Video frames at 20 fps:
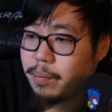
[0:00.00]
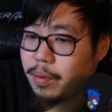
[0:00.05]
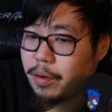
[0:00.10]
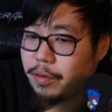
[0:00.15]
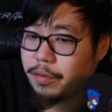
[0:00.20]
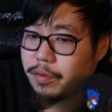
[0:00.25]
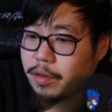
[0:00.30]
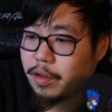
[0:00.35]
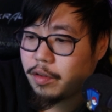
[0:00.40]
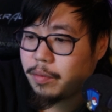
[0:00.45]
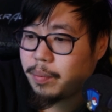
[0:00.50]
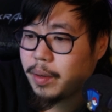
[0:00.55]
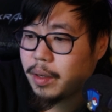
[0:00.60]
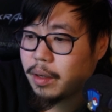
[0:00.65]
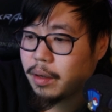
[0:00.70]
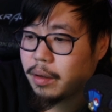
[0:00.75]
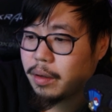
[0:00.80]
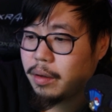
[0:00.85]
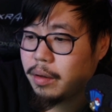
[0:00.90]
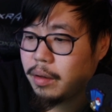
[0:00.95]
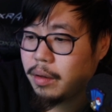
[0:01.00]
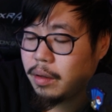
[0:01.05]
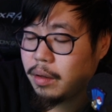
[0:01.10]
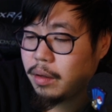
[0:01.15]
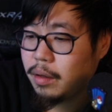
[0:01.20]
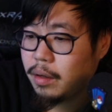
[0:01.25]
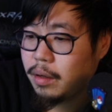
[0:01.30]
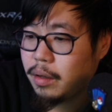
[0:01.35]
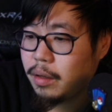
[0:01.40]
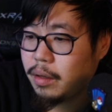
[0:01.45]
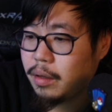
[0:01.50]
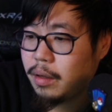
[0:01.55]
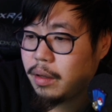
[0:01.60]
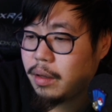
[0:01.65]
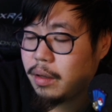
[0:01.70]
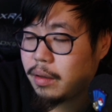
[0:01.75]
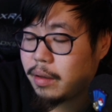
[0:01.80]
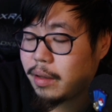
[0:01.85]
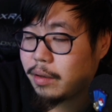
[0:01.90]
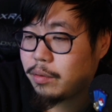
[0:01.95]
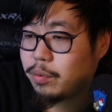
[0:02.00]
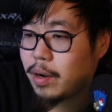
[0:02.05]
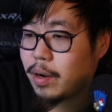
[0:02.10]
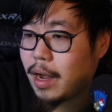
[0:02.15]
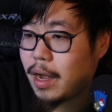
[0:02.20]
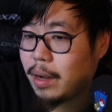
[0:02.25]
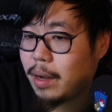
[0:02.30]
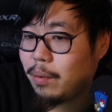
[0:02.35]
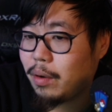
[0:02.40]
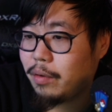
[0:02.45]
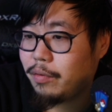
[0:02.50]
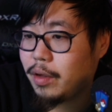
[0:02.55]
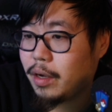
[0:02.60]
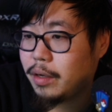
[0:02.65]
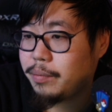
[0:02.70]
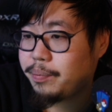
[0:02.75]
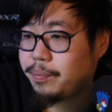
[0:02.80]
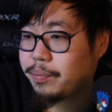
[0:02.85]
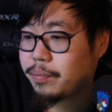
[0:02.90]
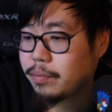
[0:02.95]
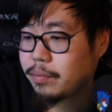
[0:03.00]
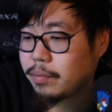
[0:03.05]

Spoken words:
Personally speaking. That's what I would have done.